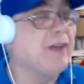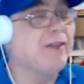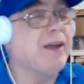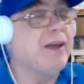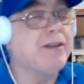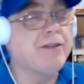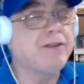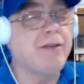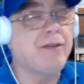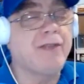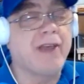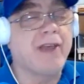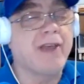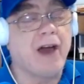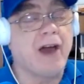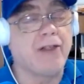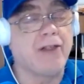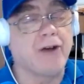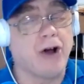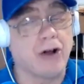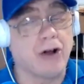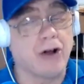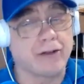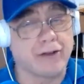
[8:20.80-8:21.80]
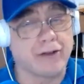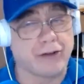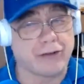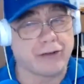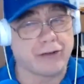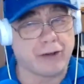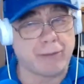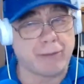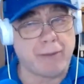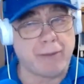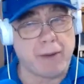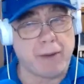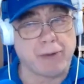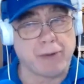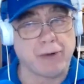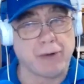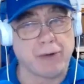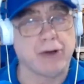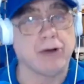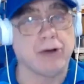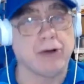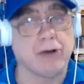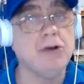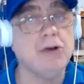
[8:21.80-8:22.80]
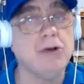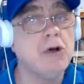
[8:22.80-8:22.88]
If that's something other autistic people do,